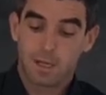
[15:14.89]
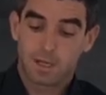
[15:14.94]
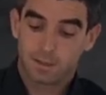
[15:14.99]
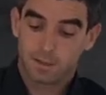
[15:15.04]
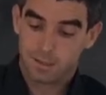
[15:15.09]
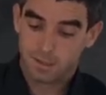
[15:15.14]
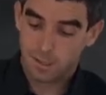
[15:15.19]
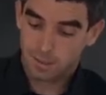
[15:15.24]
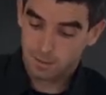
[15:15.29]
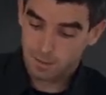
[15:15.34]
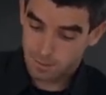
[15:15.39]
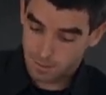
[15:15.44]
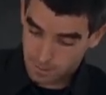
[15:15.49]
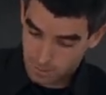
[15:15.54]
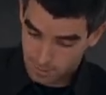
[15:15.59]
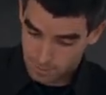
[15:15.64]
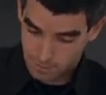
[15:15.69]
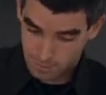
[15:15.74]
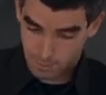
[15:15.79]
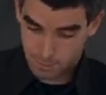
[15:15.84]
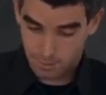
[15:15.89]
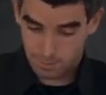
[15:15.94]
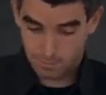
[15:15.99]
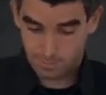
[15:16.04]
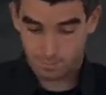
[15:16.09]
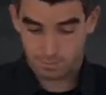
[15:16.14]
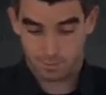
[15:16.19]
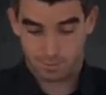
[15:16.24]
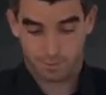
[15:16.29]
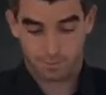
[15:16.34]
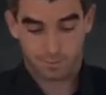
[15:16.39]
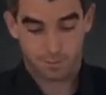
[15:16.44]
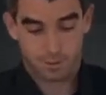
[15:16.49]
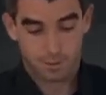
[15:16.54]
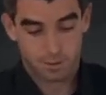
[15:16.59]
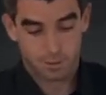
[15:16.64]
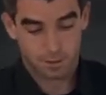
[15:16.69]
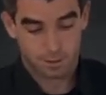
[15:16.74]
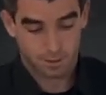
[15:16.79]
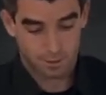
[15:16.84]
does not indicate a shift to a
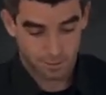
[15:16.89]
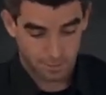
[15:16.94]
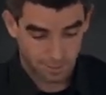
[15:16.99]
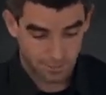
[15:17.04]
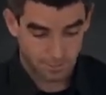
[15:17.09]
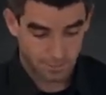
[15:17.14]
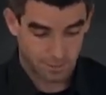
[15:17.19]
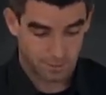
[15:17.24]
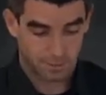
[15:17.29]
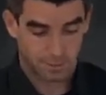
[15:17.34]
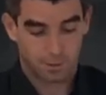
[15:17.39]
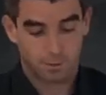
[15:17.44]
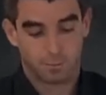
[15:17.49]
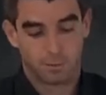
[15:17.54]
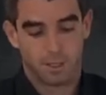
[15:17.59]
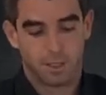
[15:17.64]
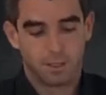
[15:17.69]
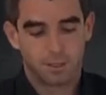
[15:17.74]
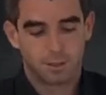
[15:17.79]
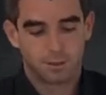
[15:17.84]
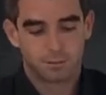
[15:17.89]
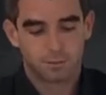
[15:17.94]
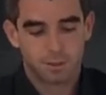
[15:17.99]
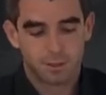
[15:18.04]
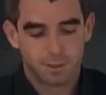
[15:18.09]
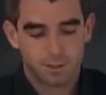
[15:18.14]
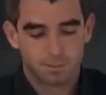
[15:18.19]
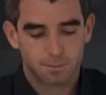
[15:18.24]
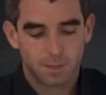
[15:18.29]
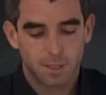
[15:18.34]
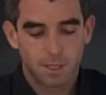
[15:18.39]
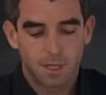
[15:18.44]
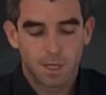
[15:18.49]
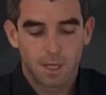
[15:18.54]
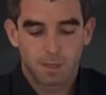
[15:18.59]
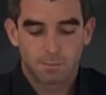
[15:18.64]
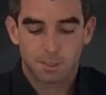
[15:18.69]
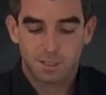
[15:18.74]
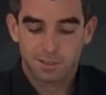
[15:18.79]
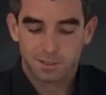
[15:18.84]
different accumulation regime,
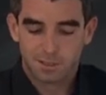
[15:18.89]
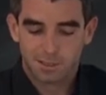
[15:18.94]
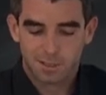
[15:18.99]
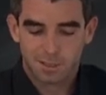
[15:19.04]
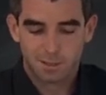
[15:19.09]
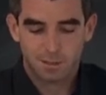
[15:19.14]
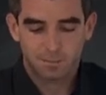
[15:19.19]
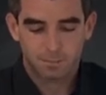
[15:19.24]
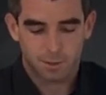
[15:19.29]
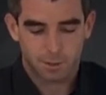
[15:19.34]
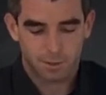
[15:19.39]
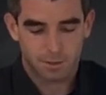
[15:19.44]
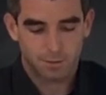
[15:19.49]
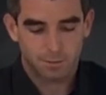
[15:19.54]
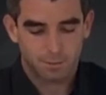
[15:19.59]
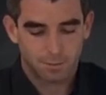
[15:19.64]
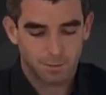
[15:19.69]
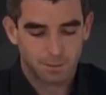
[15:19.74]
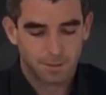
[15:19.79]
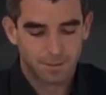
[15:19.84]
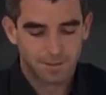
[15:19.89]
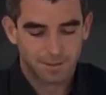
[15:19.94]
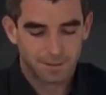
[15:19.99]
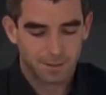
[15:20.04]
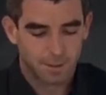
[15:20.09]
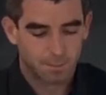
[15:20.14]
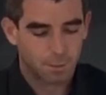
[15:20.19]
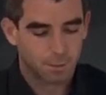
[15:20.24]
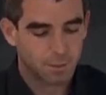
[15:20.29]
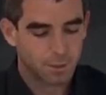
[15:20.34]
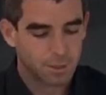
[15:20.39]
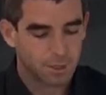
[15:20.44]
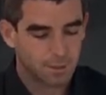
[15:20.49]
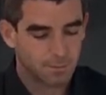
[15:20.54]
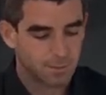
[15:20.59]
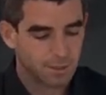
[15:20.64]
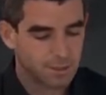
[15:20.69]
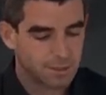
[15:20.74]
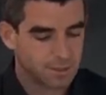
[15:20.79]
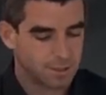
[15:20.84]
but a turning point within the depth
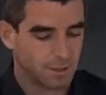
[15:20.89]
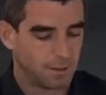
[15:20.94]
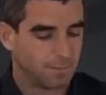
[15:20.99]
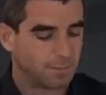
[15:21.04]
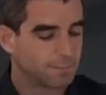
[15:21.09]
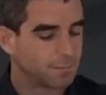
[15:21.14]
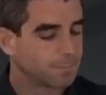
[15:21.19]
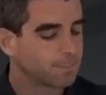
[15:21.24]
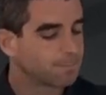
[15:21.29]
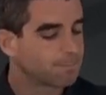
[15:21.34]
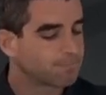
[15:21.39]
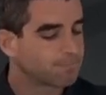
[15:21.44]
regime itself.